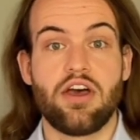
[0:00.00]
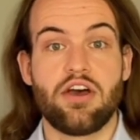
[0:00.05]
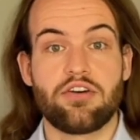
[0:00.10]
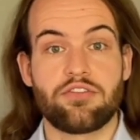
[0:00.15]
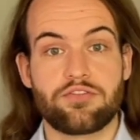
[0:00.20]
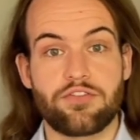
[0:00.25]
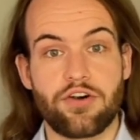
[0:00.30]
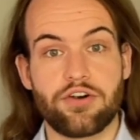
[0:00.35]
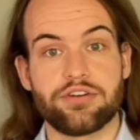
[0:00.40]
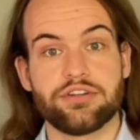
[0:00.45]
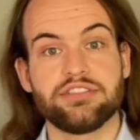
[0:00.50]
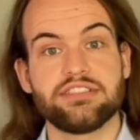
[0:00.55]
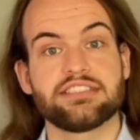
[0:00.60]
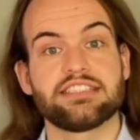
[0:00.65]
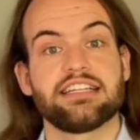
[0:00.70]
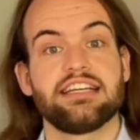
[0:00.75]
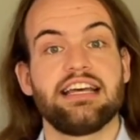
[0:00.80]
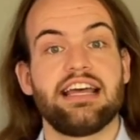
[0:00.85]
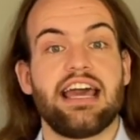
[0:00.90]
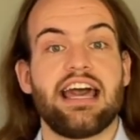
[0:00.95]
First,
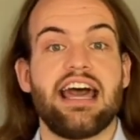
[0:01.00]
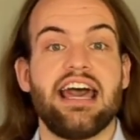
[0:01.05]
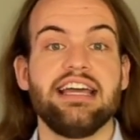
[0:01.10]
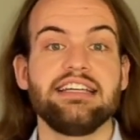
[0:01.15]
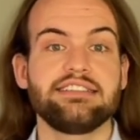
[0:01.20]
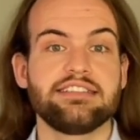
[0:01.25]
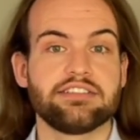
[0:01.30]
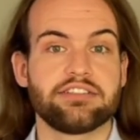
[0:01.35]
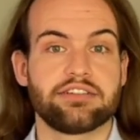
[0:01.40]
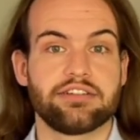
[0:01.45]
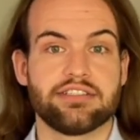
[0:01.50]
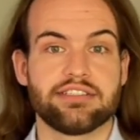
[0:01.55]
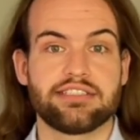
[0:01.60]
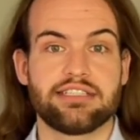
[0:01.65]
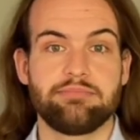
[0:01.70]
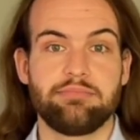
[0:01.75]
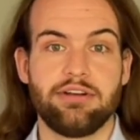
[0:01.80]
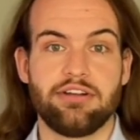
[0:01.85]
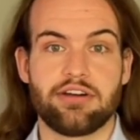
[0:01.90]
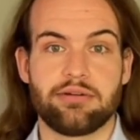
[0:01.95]
asynchronous
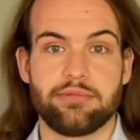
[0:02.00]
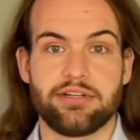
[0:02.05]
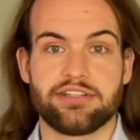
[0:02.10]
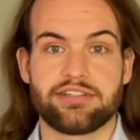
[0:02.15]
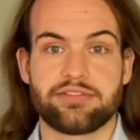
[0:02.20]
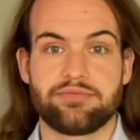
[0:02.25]
deployment.